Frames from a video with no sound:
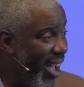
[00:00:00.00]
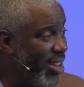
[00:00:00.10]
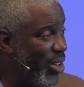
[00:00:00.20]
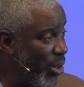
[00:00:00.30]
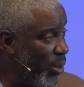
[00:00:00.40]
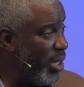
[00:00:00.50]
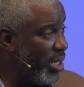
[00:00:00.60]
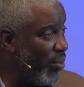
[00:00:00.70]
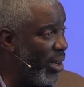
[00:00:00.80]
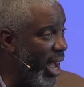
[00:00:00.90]
and to
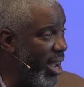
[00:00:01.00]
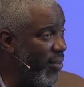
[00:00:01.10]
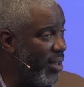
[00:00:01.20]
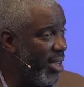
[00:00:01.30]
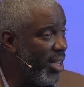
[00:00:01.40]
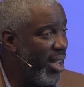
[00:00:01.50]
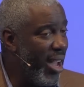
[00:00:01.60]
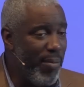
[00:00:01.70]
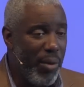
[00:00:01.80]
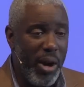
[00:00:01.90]
newness of life.
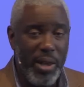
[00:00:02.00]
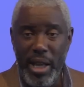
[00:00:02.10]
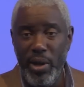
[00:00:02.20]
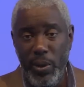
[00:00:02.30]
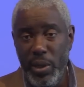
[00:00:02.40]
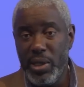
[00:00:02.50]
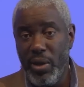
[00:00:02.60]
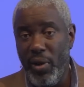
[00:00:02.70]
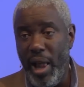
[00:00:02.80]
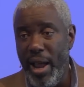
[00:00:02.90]
And part of that newness
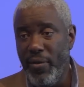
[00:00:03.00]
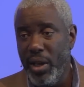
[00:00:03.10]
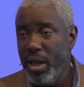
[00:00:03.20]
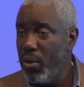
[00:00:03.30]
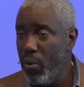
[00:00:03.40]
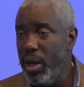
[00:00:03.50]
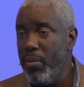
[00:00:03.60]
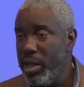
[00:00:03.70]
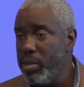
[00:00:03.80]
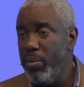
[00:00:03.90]
of life
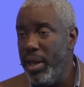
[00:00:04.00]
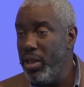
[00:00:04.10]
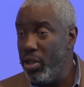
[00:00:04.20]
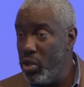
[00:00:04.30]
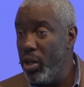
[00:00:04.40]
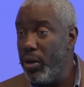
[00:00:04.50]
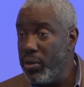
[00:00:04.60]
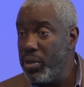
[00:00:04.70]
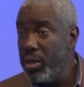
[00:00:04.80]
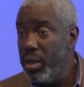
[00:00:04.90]
really must be the
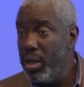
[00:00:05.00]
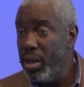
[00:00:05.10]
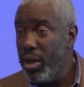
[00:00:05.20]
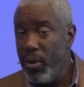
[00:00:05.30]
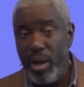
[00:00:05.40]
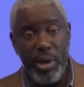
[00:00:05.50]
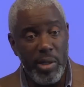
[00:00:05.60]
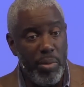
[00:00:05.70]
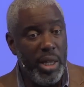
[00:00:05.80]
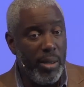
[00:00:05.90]
church. It really
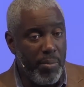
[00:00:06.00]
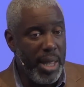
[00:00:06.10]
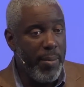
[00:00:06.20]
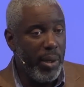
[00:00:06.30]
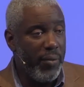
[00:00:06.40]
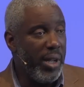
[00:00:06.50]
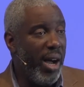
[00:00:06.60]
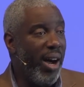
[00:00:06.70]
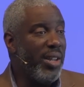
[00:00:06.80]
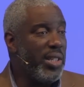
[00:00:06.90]
must be the people of
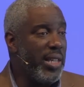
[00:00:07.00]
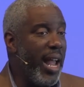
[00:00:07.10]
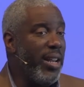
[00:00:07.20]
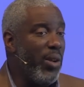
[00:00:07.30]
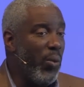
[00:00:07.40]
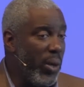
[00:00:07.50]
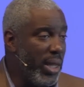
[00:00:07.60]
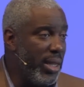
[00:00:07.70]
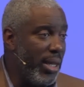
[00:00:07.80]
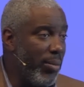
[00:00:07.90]
God standing
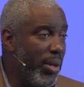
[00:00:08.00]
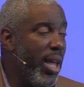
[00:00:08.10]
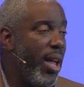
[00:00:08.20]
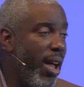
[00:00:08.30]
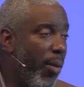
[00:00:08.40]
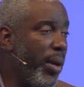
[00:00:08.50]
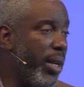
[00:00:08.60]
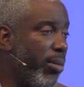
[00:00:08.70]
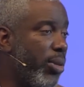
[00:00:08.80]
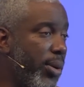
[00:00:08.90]
with them,
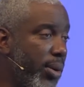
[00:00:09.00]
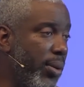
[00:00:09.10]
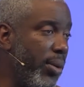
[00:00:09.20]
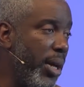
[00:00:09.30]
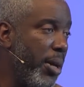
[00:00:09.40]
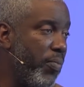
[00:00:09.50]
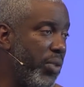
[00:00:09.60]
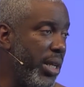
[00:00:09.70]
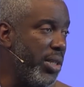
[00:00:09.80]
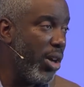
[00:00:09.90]
helping them through
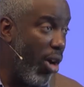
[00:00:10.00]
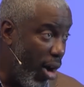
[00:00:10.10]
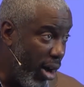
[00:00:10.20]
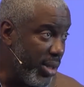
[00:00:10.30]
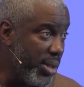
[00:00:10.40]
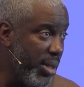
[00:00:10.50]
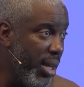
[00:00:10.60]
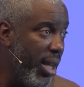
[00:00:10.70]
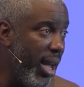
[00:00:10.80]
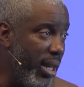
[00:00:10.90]
these costs
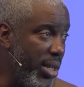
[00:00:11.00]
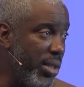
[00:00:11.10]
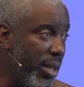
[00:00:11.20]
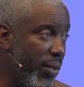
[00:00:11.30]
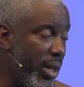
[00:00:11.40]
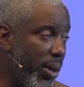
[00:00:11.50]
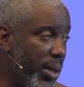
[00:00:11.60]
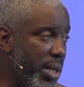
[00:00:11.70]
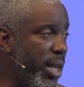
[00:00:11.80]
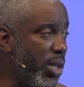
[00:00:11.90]
and these
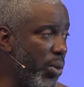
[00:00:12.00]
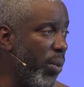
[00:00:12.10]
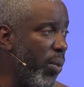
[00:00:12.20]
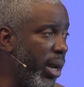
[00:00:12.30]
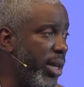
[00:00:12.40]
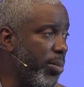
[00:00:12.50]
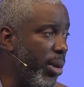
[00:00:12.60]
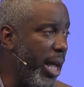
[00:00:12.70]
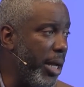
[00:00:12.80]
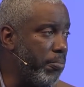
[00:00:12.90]
difficulties. And here's what we want to
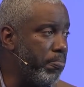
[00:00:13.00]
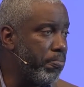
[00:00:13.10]
explain